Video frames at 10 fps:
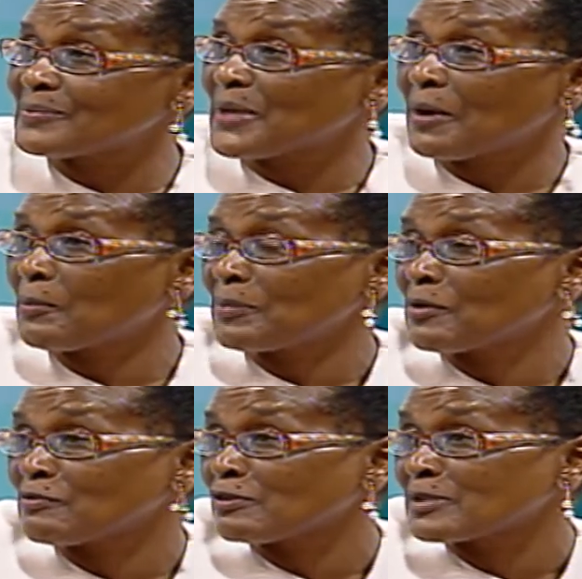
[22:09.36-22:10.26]
We are hoping,
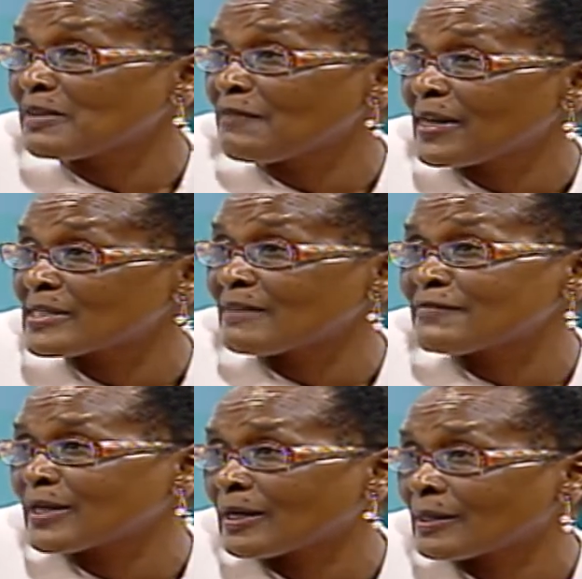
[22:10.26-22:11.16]
of course, even as
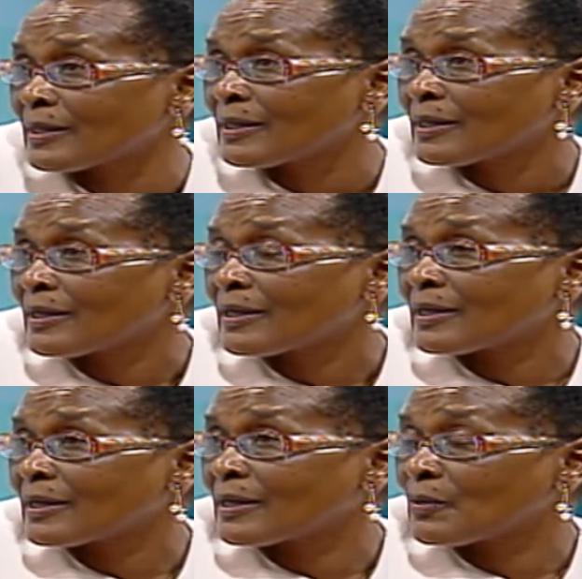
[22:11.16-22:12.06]
Africa,
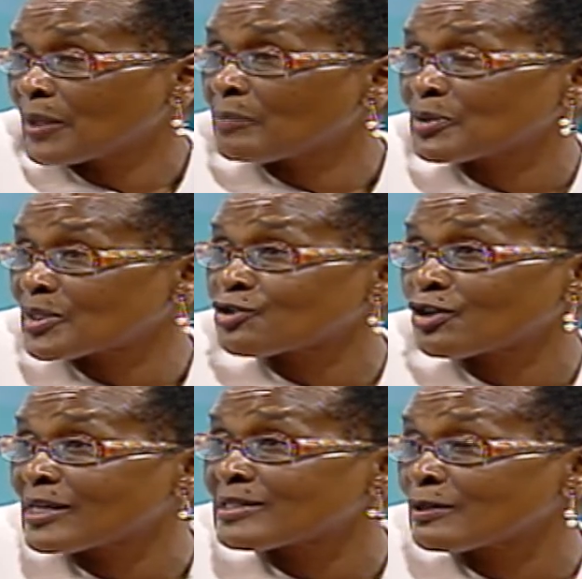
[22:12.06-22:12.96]
we'll position
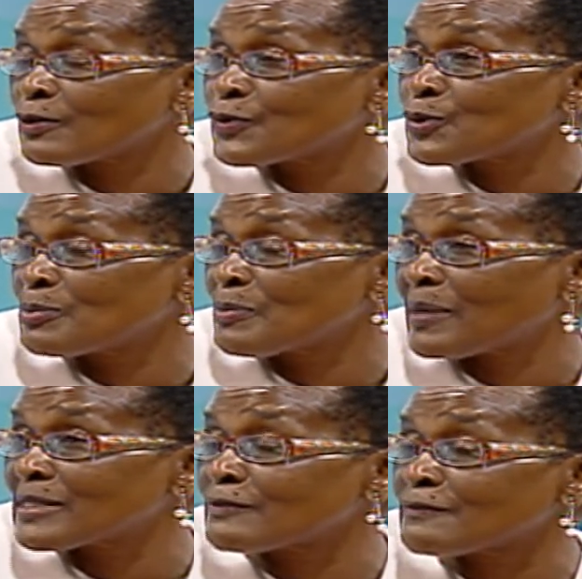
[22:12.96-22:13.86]
ourselves to be
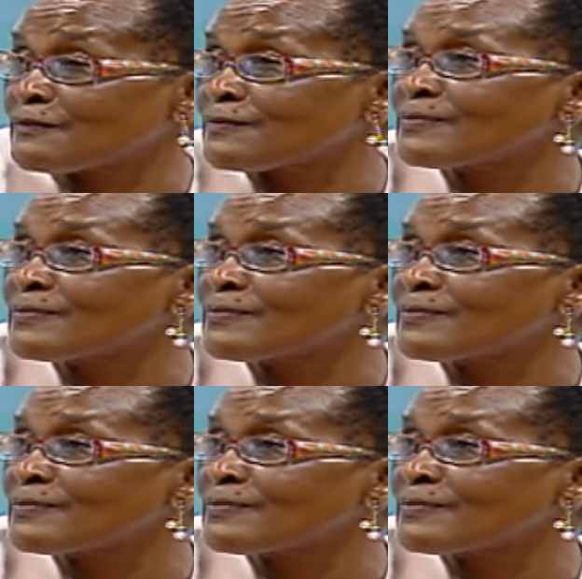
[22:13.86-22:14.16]
part of